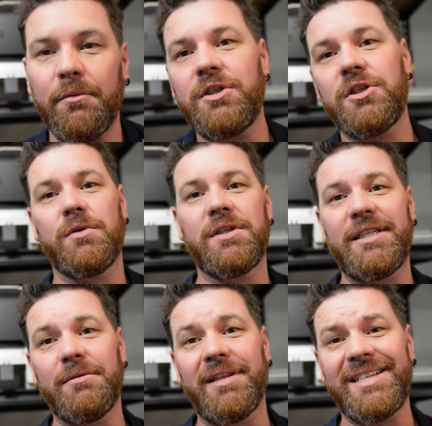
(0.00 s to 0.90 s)
We just want to
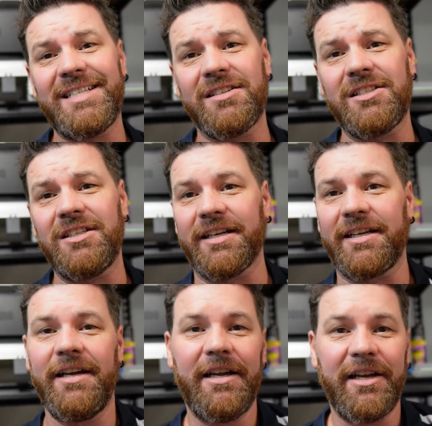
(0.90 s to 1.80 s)
see what that sounds like
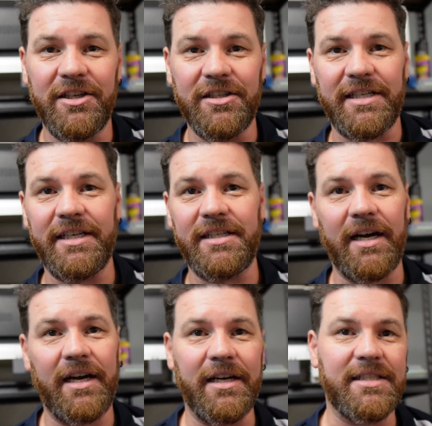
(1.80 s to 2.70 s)
because it
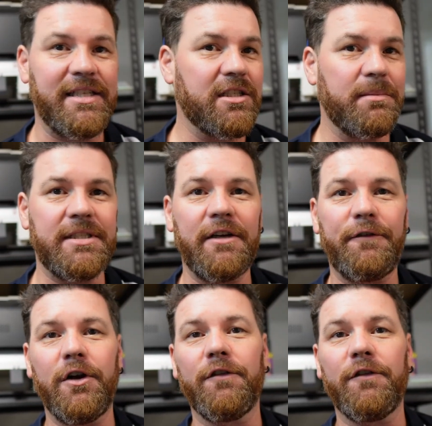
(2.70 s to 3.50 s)
sounds a bit different.